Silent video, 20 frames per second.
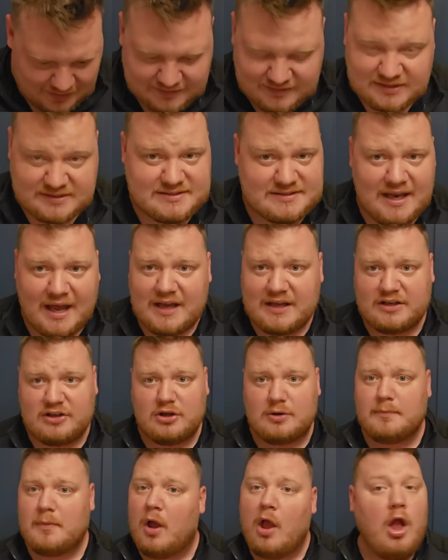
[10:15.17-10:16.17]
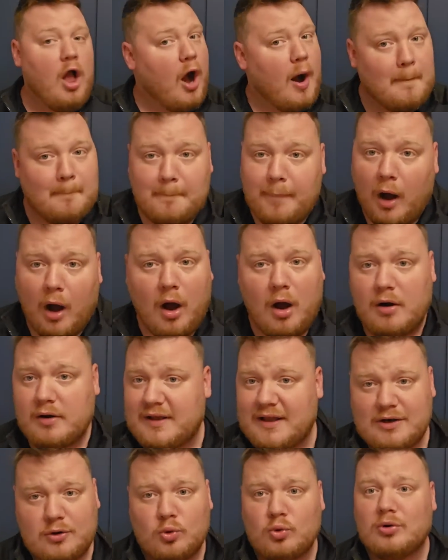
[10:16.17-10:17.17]
the stadium. I'm
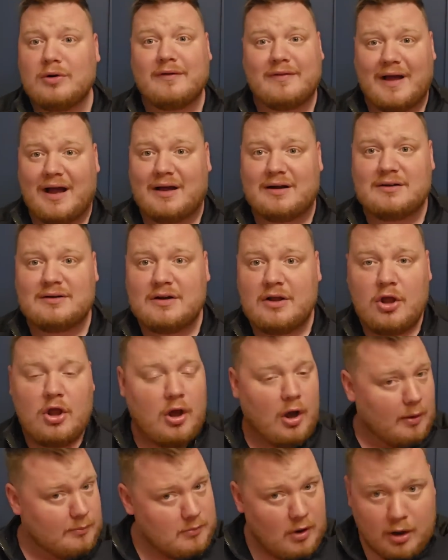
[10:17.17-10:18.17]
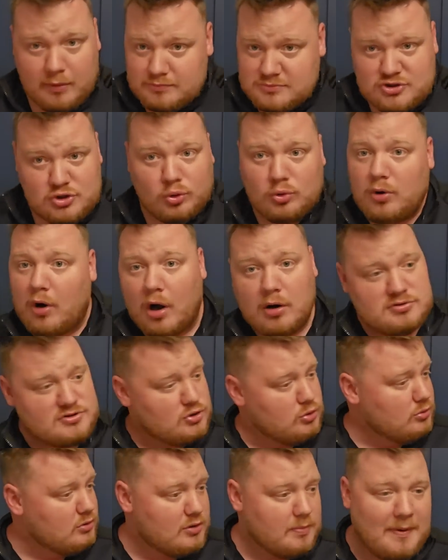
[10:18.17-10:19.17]
parking all of that. I'll
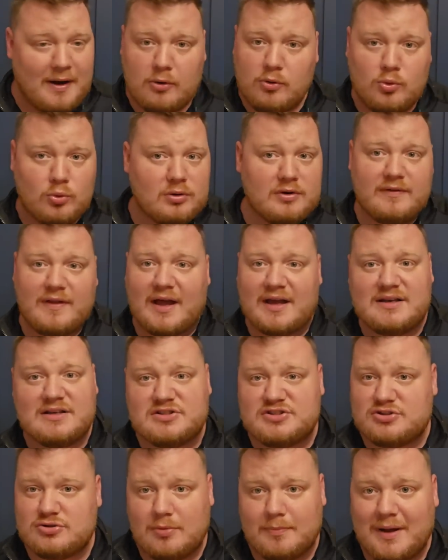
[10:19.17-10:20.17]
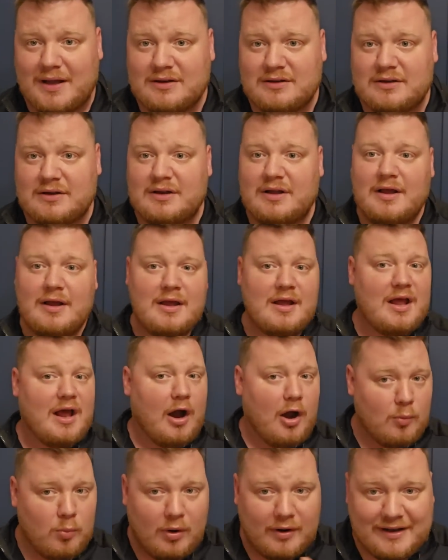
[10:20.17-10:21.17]
talk about all of that in the summer.
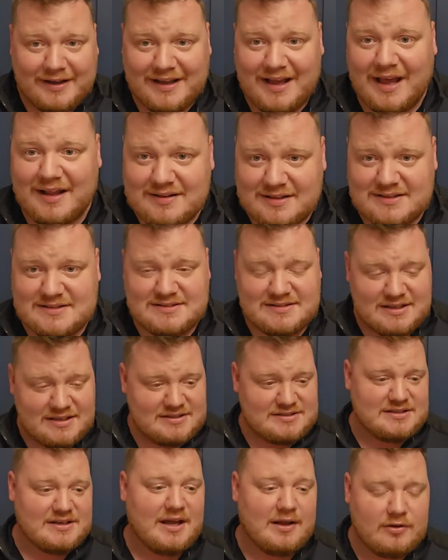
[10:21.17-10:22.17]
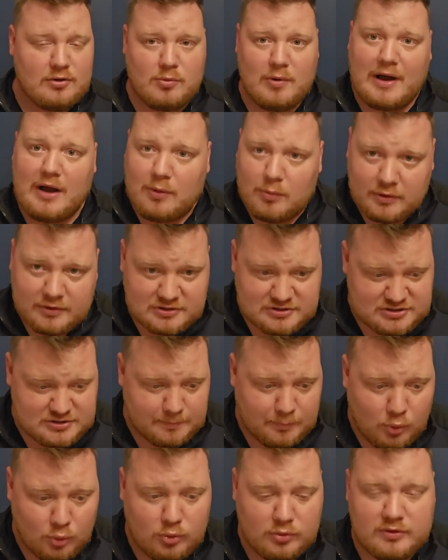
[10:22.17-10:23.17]
I want to get this season out of the way. I want to
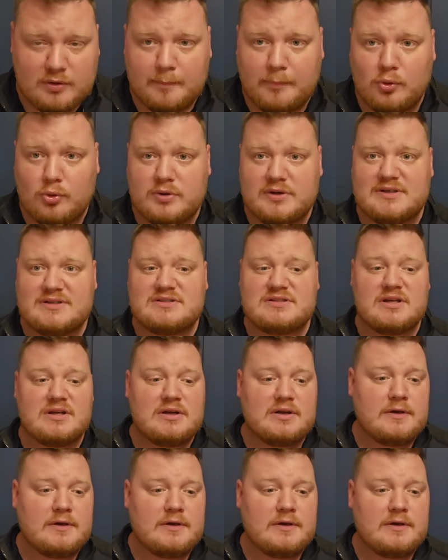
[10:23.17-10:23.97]
support the boys.